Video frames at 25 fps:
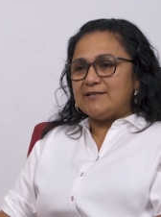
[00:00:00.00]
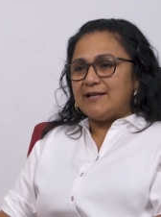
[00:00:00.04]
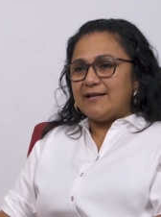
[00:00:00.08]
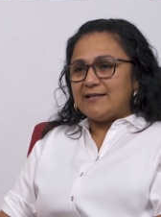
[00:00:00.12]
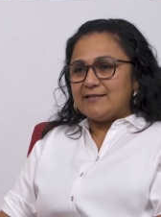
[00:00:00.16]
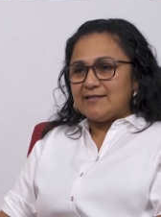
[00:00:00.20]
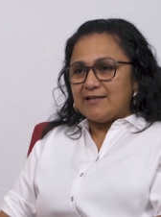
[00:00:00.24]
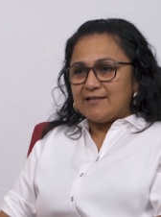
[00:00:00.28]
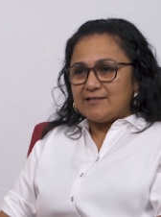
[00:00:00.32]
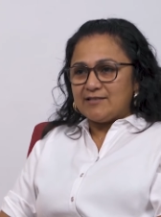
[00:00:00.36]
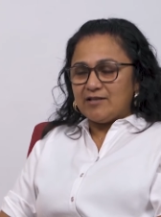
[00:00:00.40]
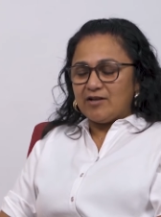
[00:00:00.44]

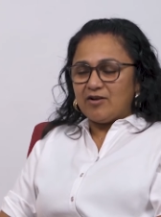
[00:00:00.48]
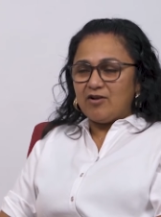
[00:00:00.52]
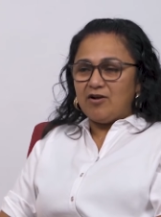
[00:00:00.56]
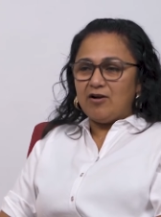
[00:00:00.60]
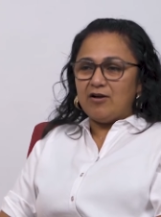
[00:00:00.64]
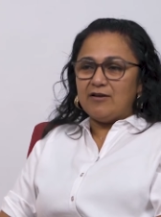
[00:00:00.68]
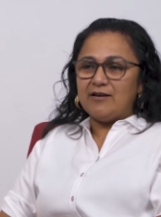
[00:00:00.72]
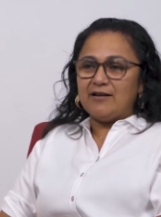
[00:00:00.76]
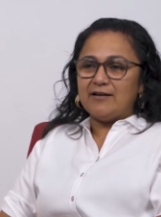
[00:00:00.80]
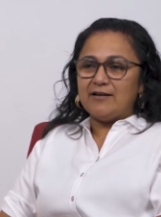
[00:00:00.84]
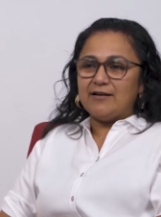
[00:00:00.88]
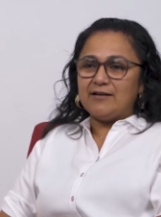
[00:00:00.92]

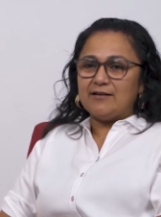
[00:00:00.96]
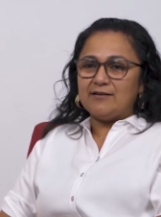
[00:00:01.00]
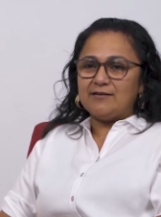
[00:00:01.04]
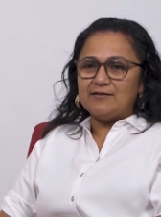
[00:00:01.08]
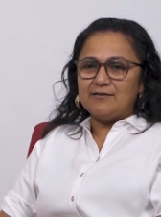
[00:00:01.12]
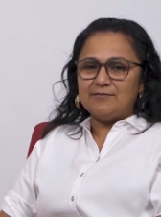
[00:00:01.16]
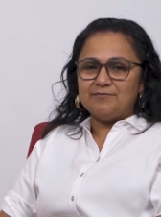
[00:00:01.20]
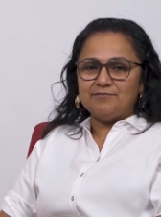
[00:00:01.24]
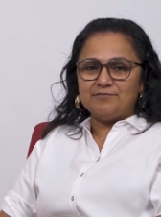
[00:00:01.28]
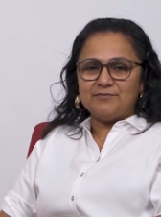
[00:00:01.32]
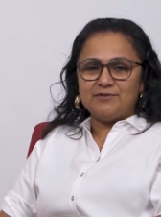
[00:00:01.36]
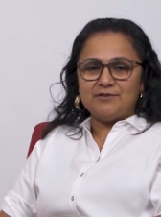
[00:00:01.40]
antipsychotic.
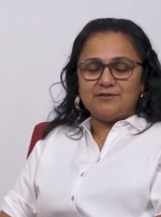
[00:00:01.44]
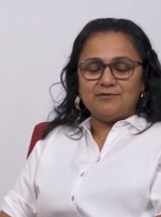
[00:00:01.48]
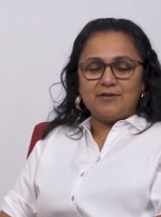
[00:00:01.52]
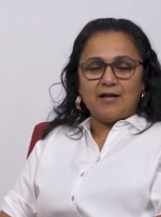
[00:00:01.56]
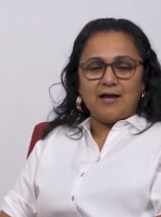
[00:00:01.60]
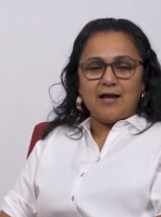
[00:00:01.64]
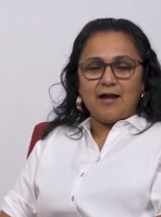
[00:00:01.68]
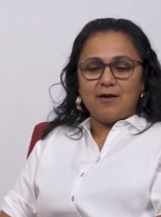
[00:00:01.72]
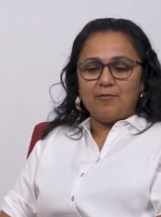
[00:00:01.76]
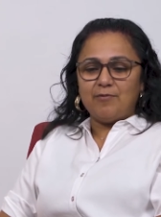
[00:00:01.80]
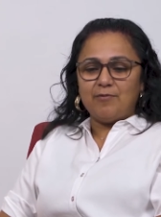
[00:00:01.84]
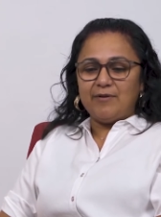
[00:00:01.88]

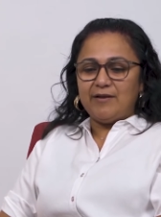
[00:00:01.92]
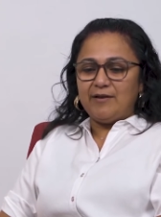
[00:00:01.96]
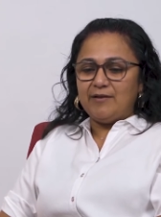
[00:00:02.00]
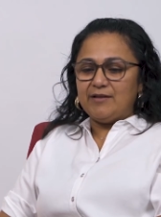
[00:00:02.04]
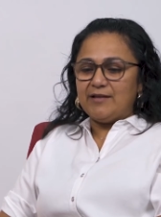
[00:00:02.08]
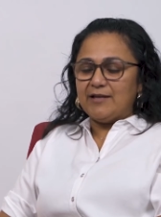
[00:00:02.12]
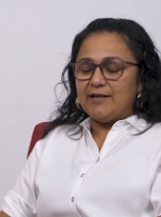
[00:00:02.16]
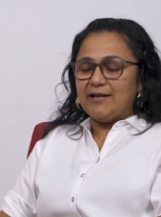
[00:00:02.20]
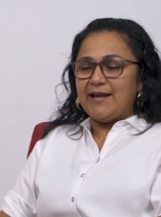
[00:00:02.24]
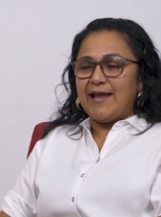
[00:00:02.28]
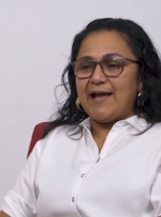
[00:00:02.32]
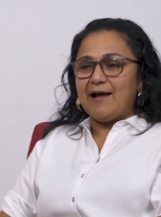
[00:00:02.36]
Uh, we
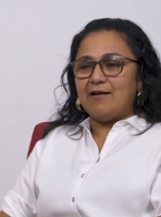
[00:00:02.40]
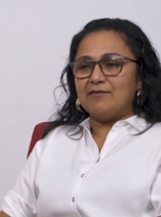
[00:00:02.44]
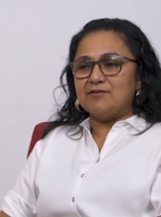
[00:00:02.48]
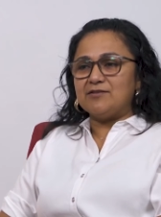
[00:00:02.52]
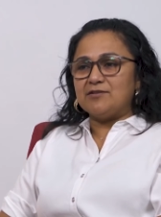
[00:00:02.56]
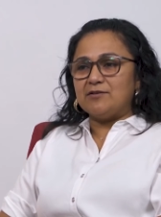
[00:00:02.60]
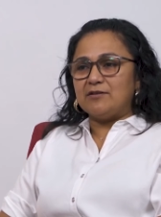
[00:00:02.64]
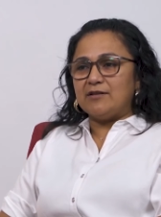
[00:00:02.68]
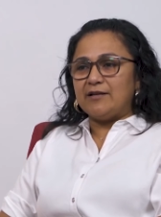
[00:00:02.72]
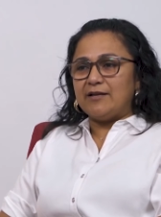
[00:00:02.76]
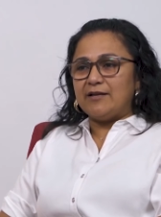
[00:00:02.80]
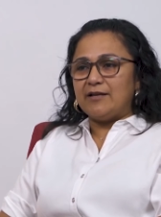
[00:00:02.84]
did
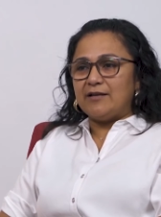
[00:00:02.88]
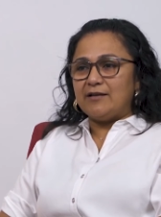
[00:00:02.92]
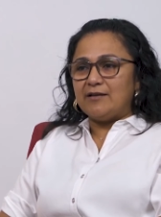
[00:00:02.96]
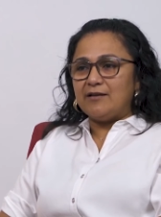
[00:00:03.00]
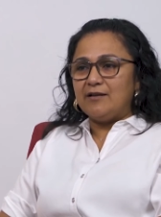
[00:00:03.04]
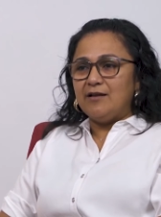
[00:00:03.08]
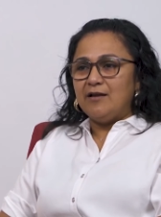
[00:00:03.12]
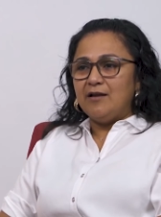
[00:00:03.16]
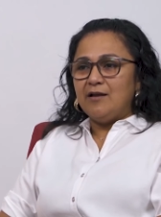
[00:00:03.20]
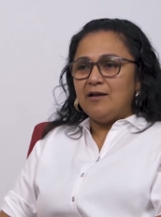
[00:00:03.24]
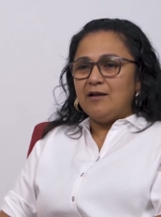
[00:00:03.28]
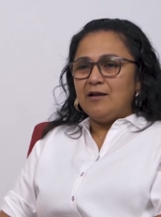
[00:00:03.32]
counseling.